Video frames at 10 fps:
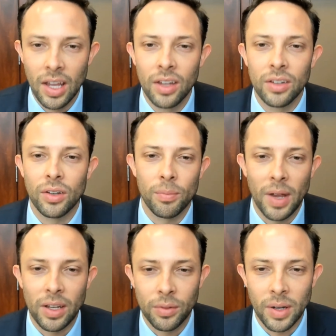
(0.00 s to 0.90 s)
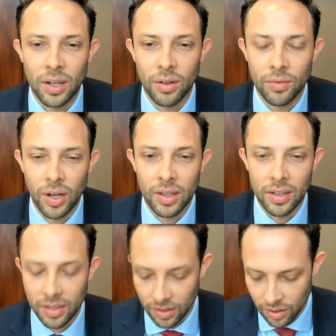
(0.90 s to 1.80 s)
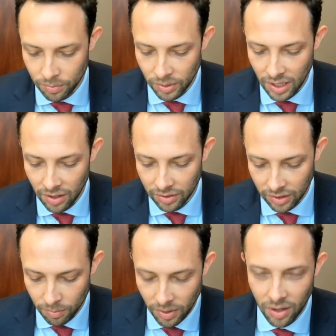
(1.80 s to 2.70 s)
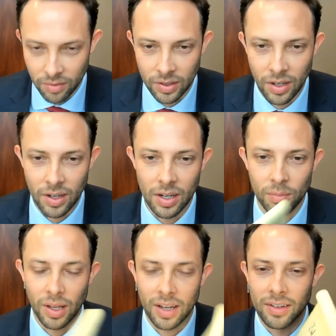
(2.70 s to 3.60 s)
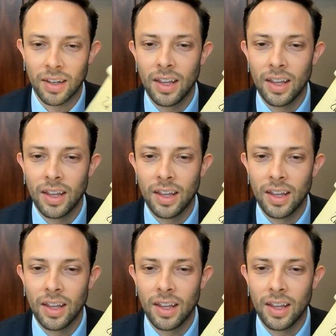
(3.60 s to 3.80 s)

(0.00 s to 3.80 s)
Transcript: So the best way to avoid this is to put a healthcare power of attorney in place.